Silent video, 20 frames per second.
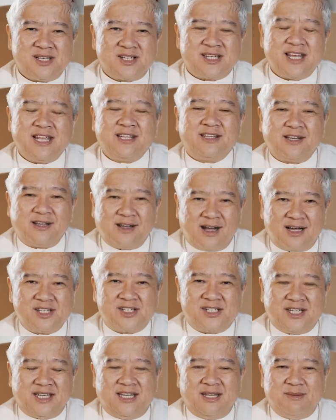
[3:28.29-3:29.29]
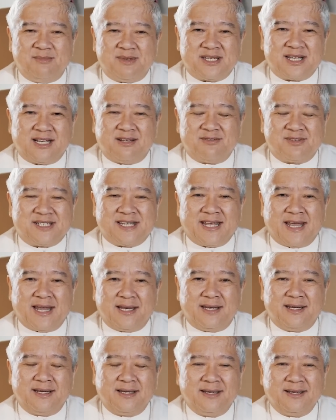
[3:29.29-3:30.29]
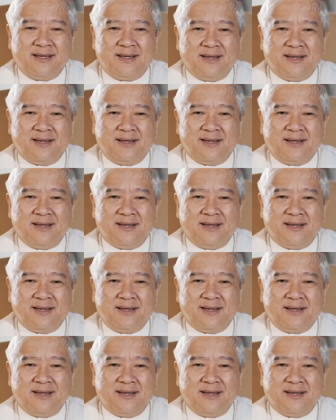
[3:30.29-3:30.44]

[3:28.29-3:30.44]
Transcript: Saint Augustine himself said,